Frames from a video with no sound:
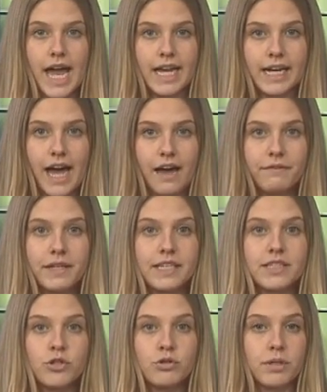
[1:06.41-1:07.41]
and
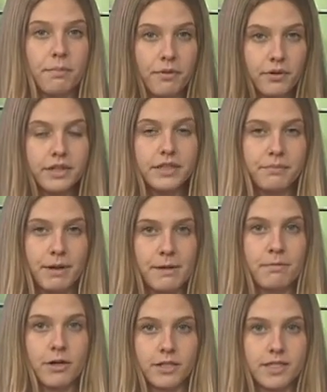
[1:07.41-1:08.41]
advocates who supported the
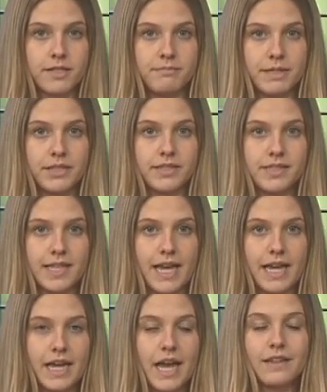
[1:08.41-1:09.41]
bipartisan bill
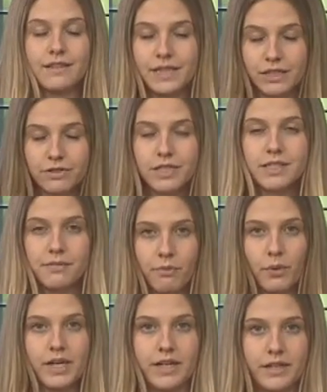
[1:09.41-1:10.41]
say they're
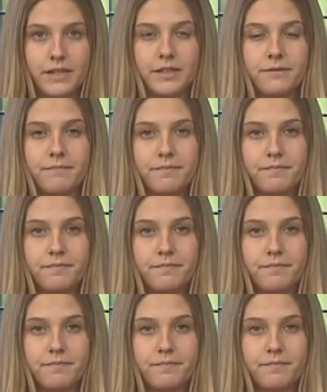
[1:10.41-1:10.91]
disappointed.